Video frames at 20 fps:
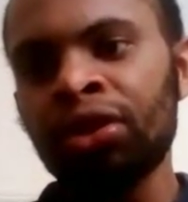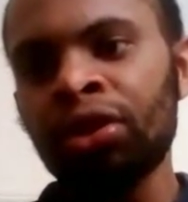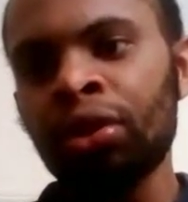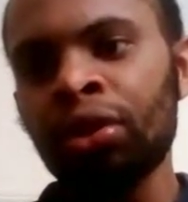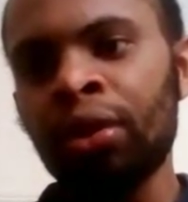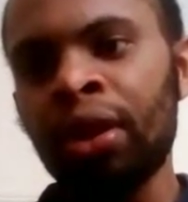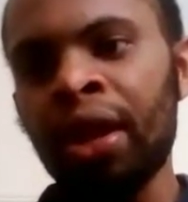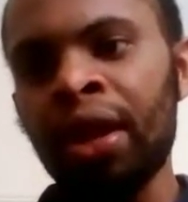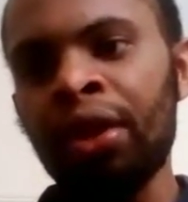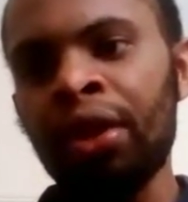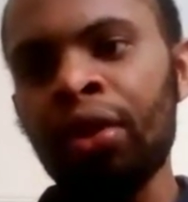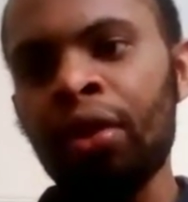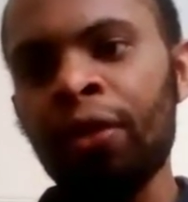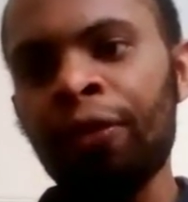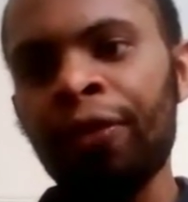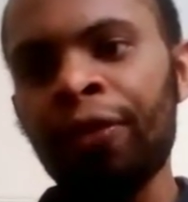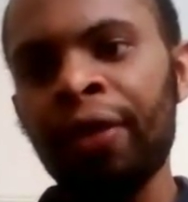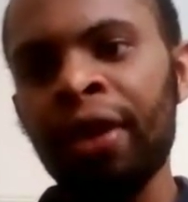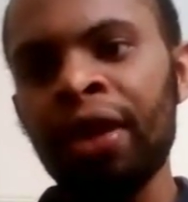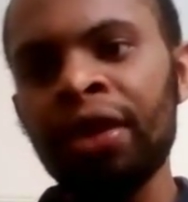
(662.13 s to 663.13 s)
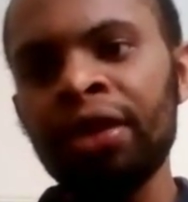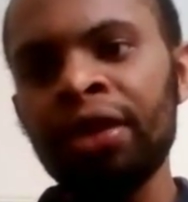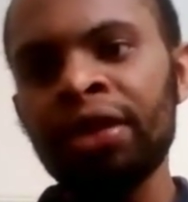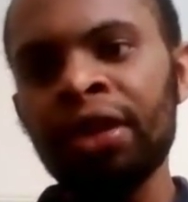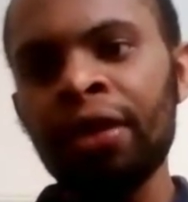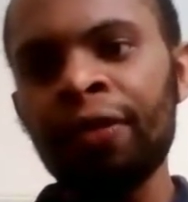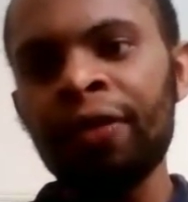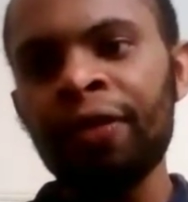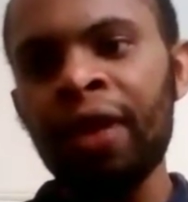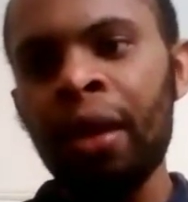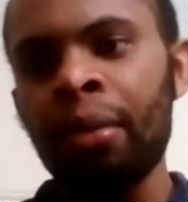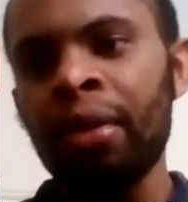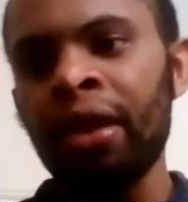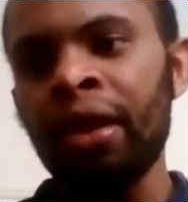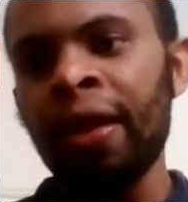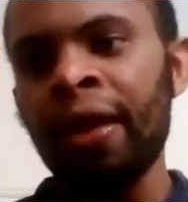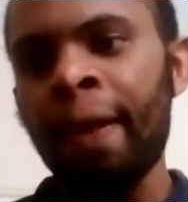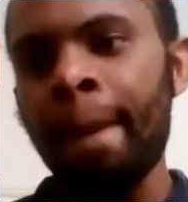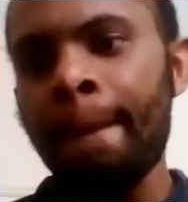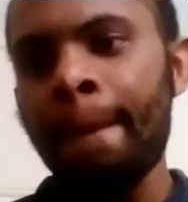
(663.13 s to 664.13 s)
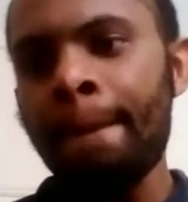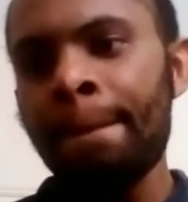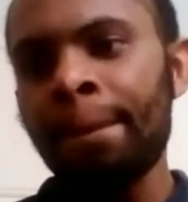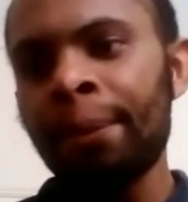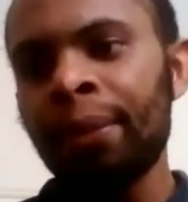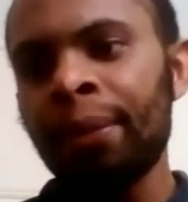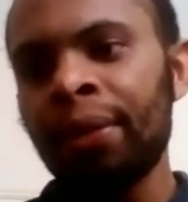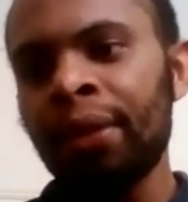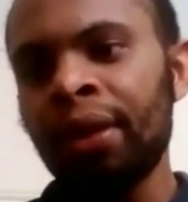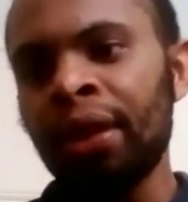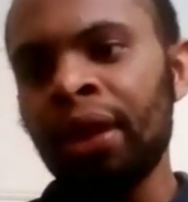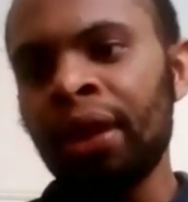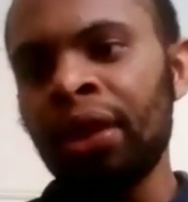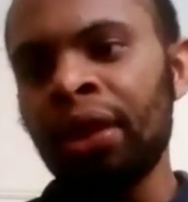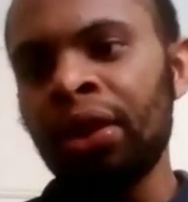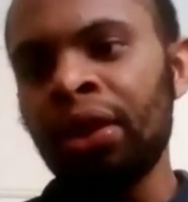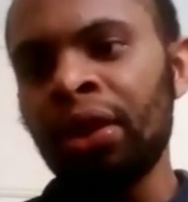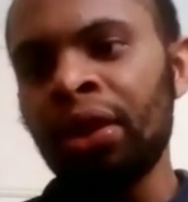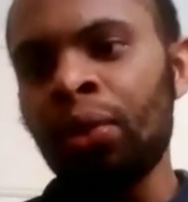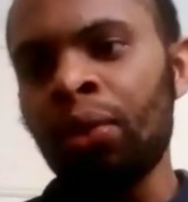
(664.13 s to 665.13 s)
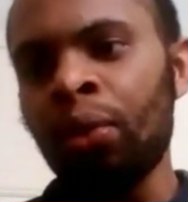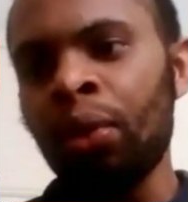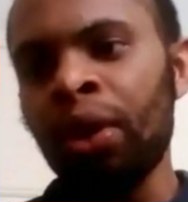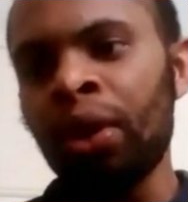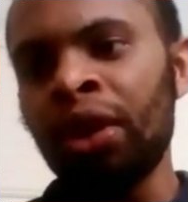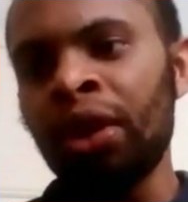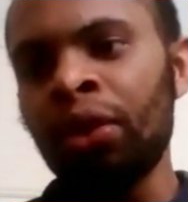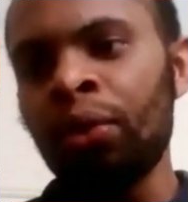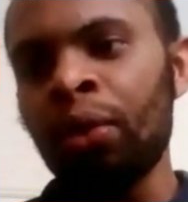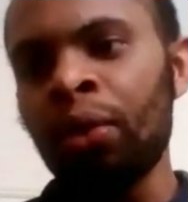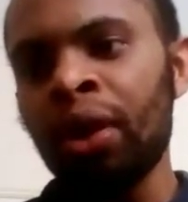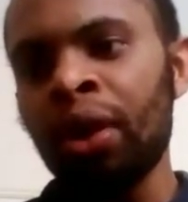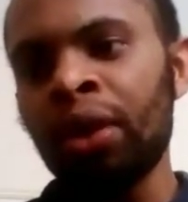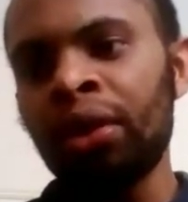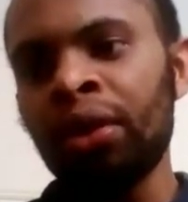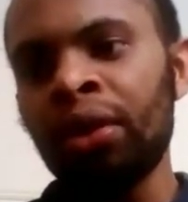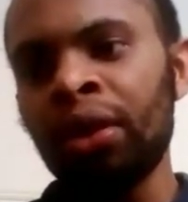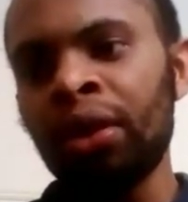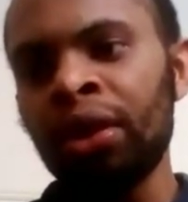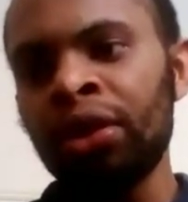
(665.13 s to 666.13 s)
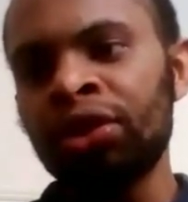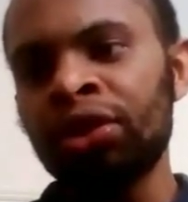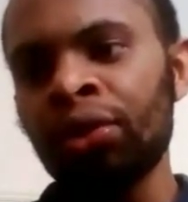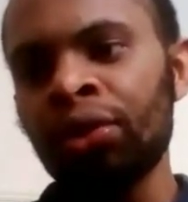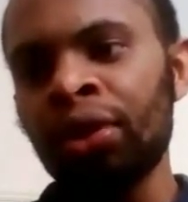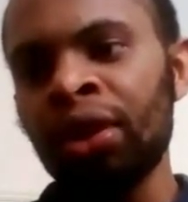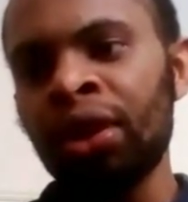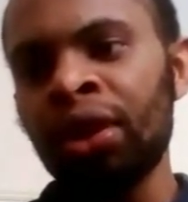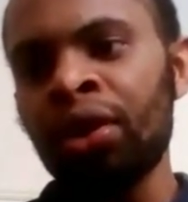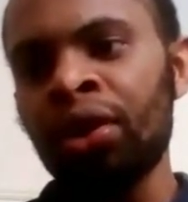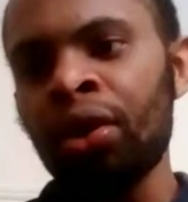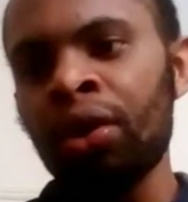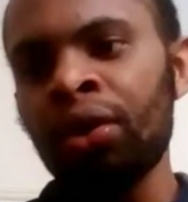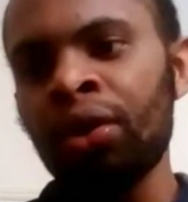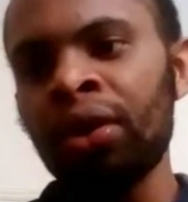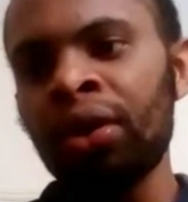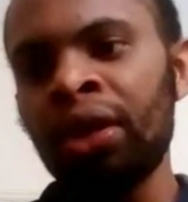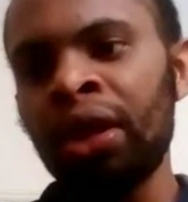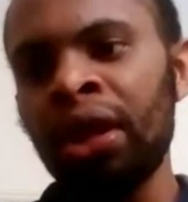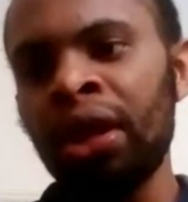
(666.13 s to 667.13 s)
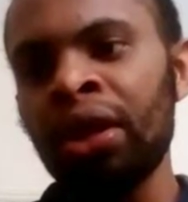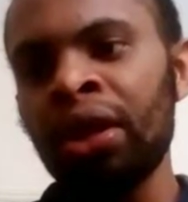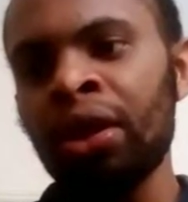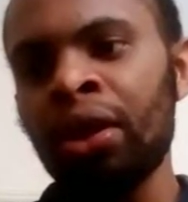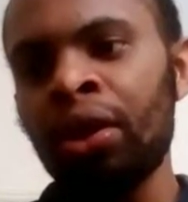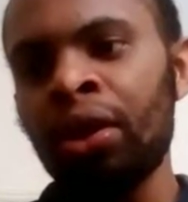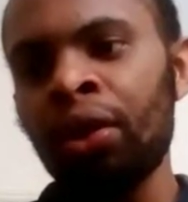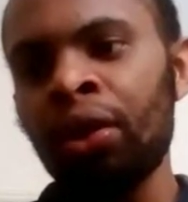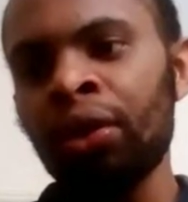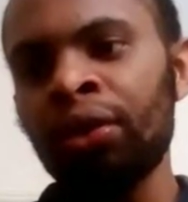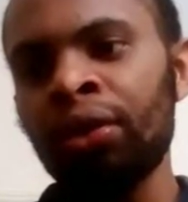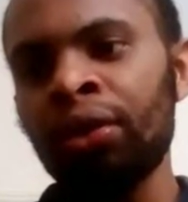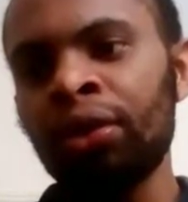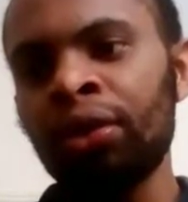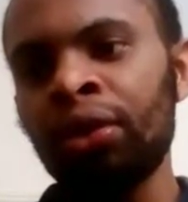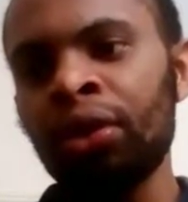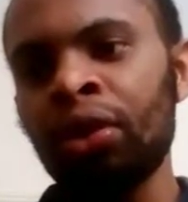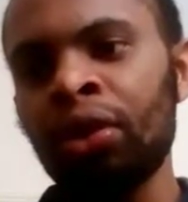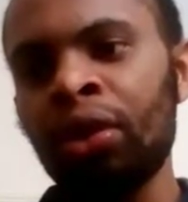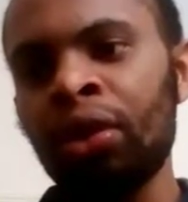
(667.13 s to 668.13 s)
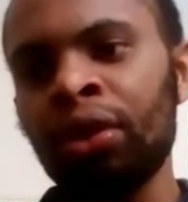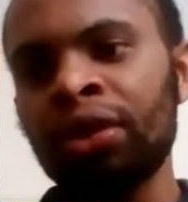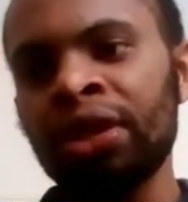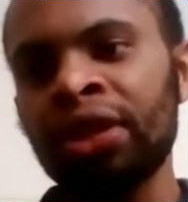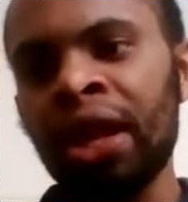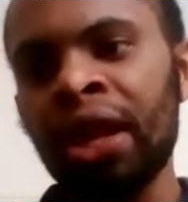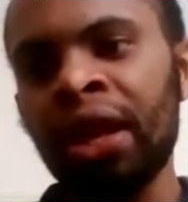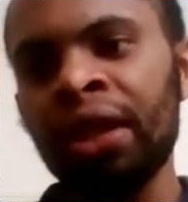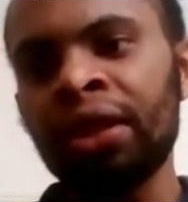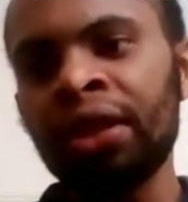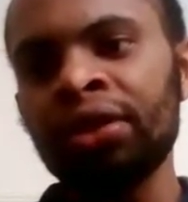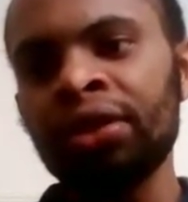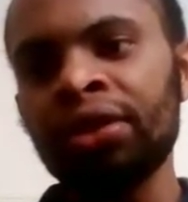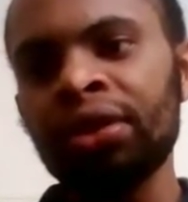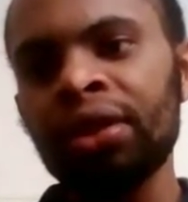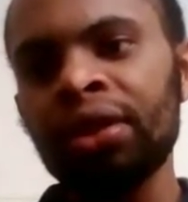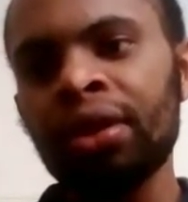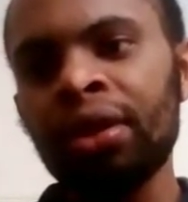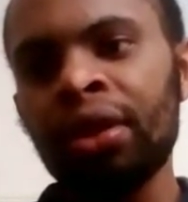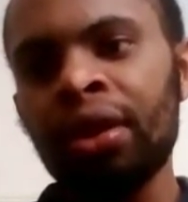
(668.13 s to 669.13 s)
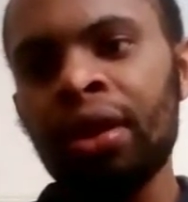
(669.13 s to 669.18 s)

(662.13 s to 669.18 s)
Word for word: so let your friends and family in in one sorry in on in on your challenge